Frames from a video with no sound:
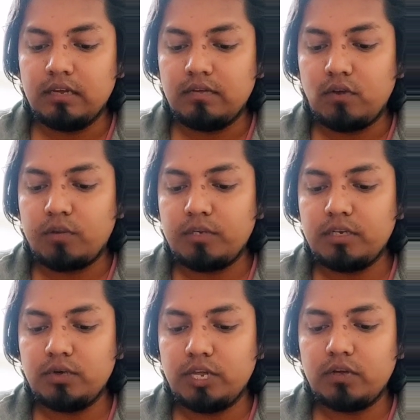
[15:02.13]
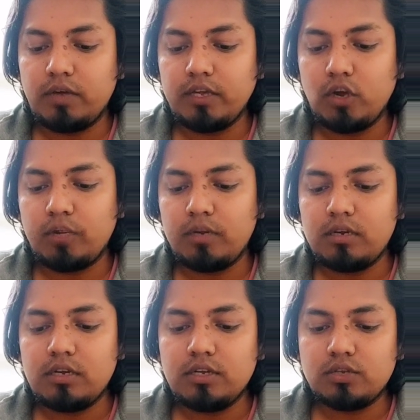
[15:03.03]
From here you take y
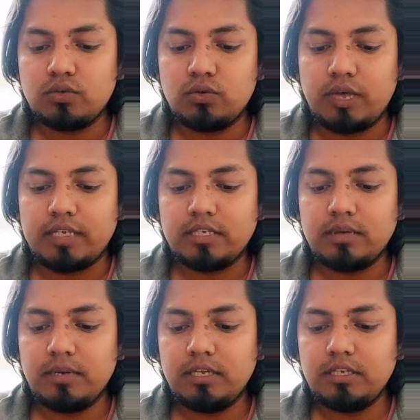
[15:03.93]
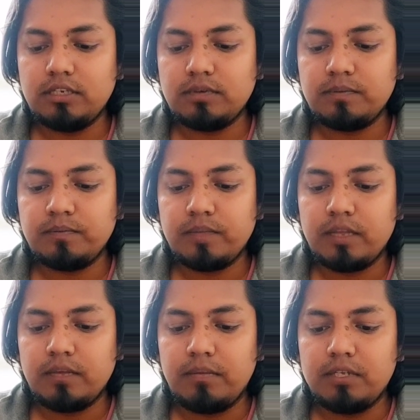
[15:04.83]
common, so x is remaining here,
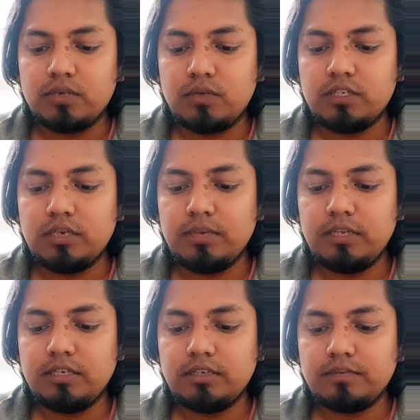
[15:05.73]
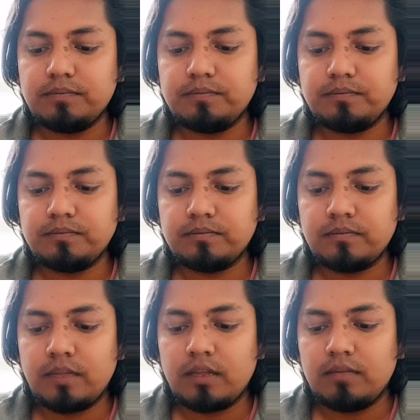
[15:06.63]
plus 1 is remaining here,
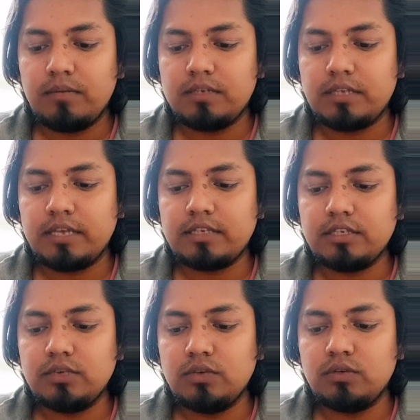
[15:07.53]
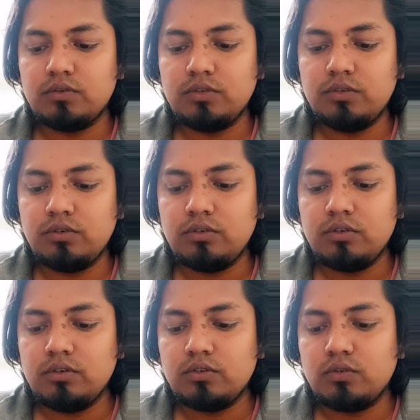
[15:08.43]
plus x is equal to 0,
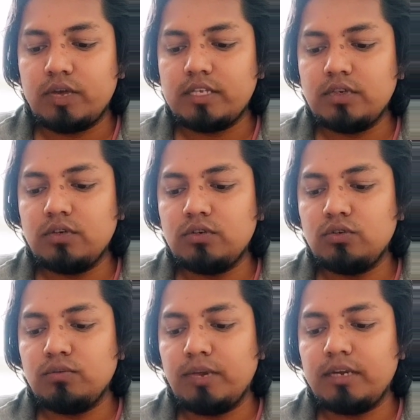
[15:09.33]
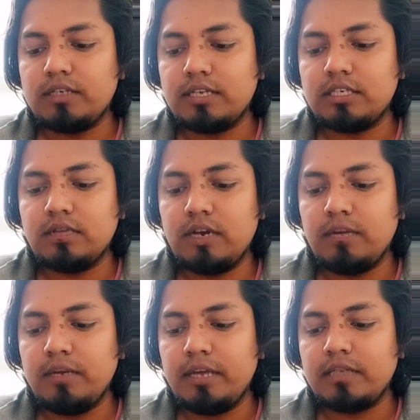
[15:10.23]
so y is equal to minus x
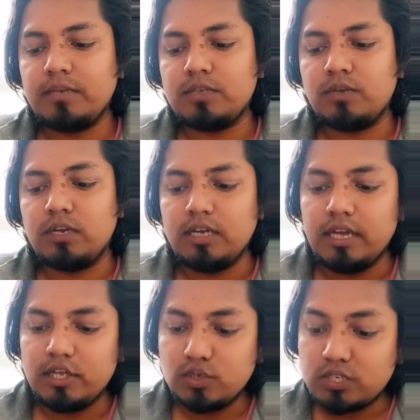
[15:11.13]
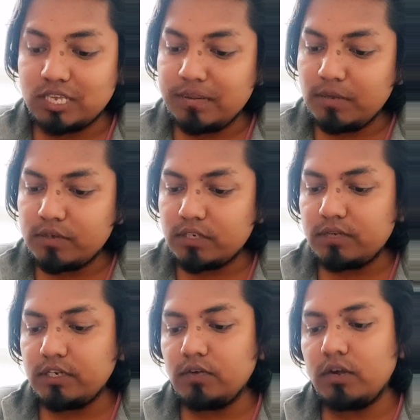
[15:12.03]
divided by x plus 1. So same equation
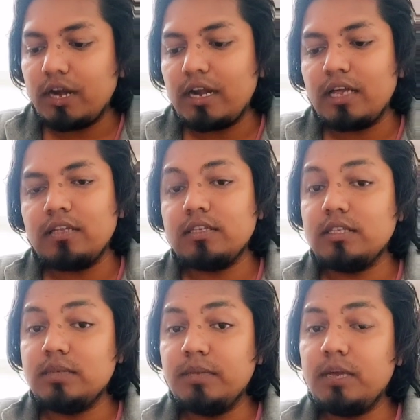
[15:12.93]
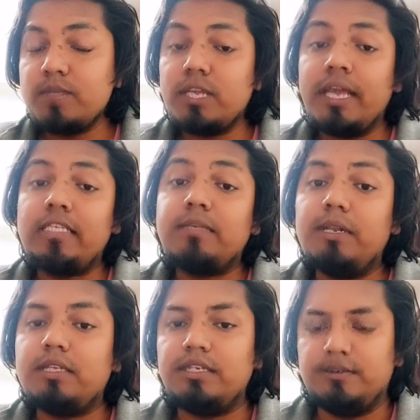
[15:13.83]
when you will write like this, this becomes
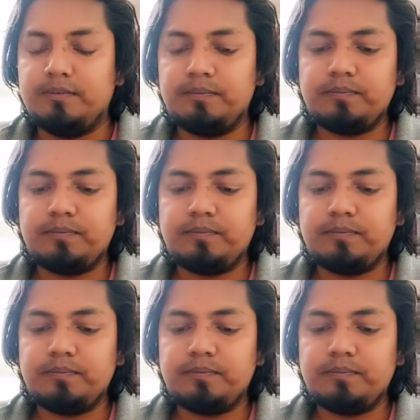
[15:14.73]
explicit.